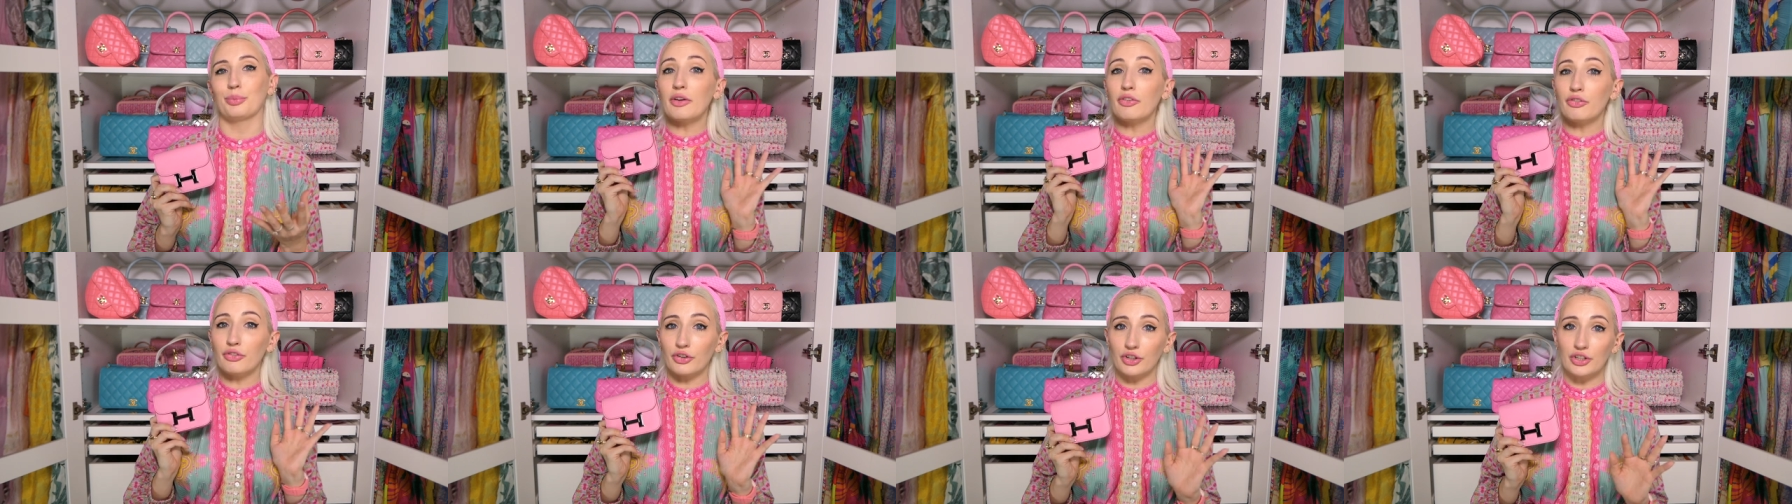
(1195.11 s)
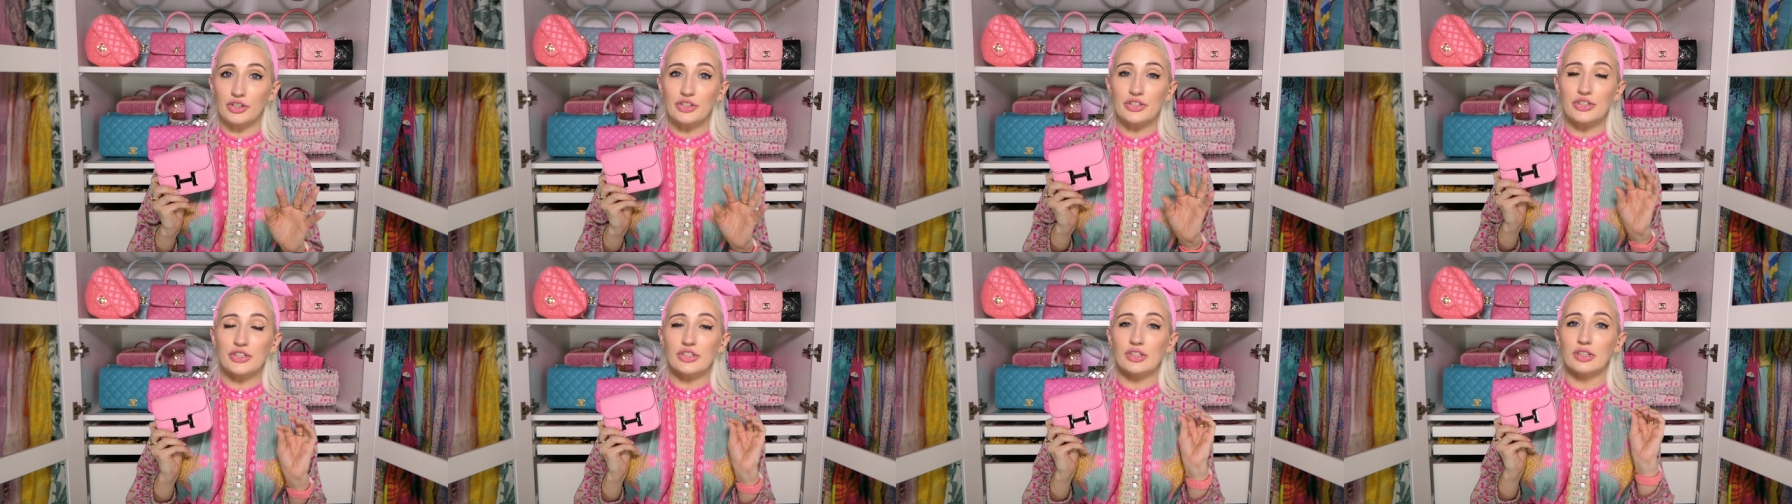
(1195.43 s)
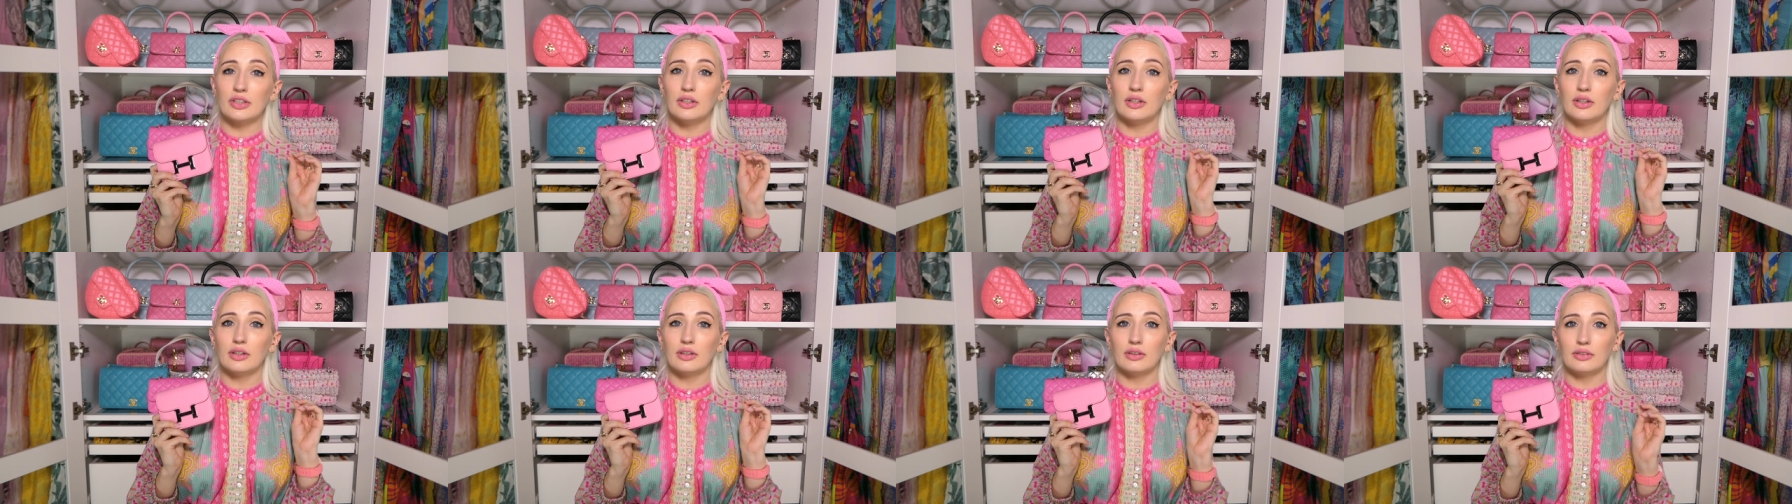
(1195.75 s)
My first
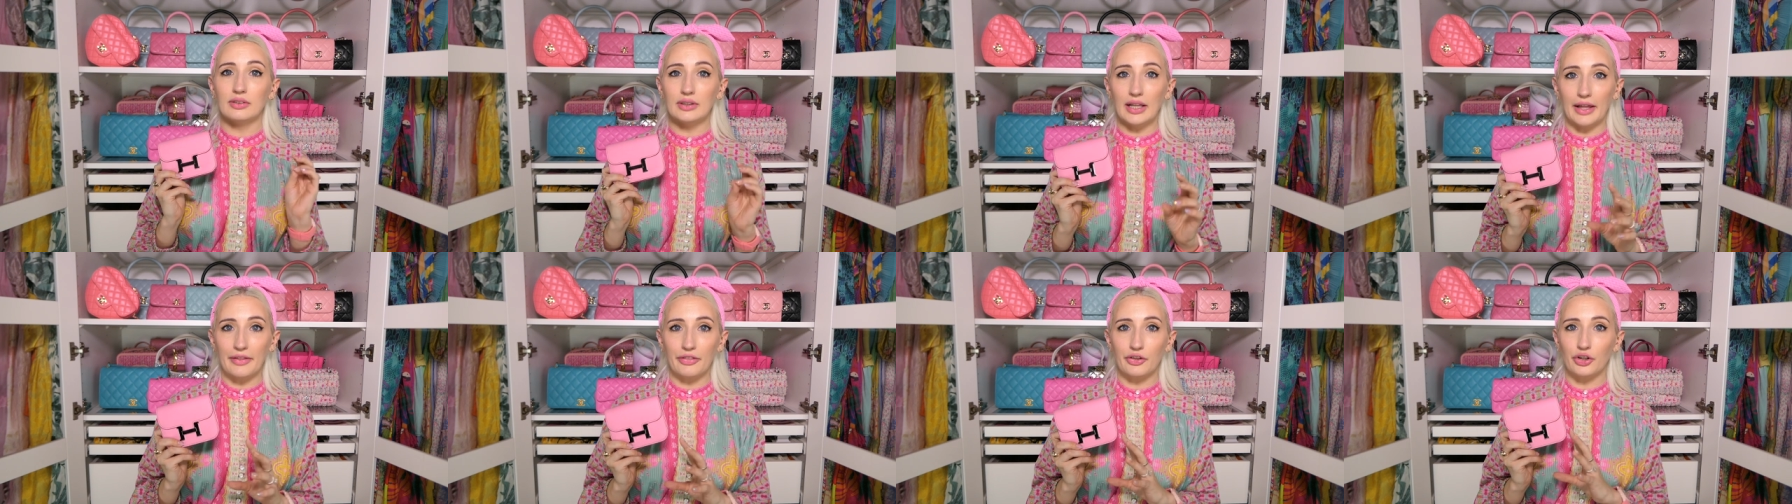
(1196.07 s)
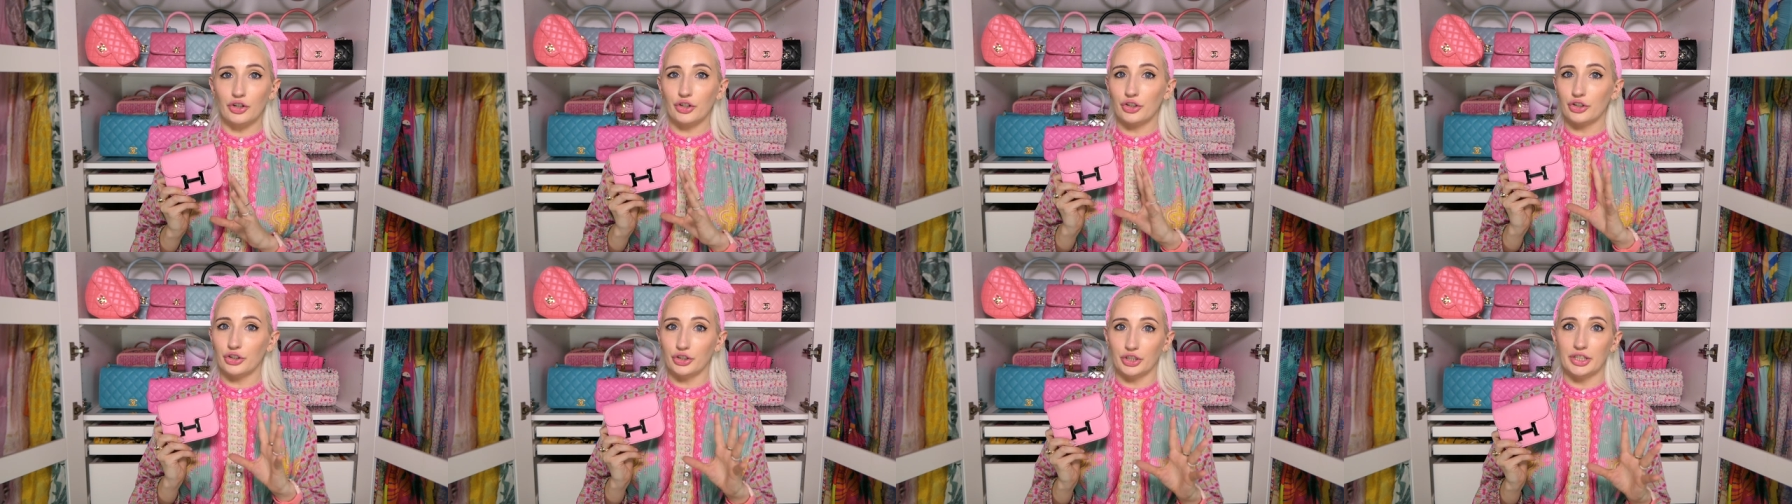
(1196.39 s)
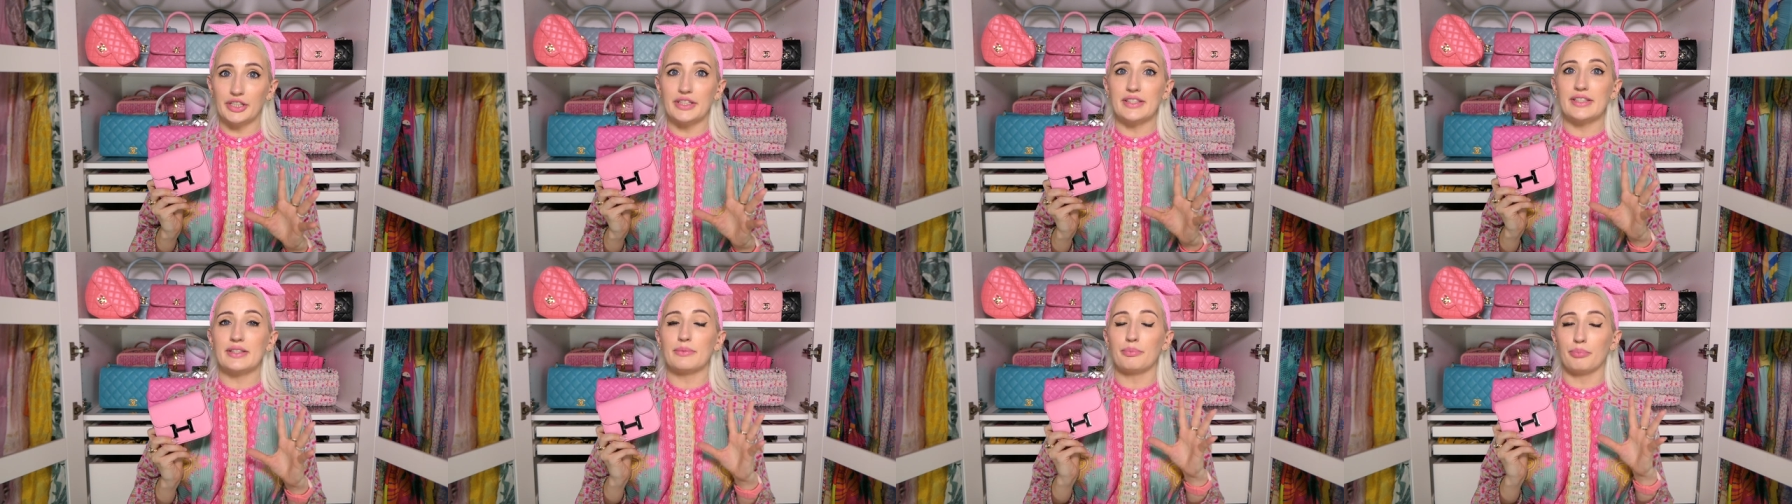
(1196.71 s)
leather
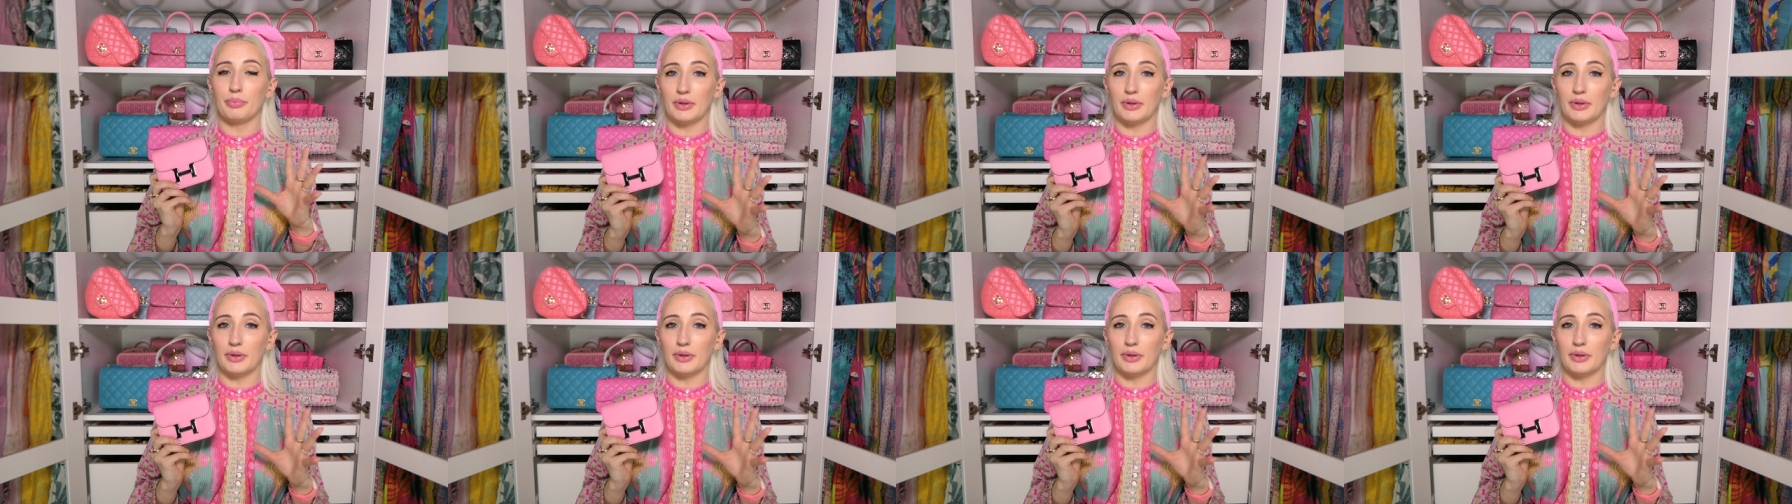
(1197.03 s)
goods